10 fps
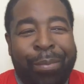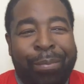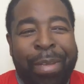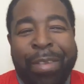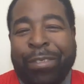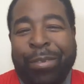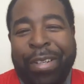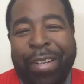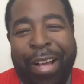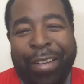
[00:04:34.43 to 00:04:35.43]
Misery
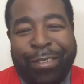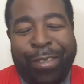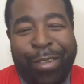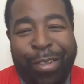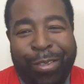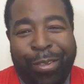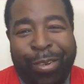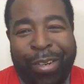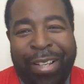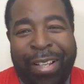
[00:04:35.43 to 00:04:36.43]
knocks on the door,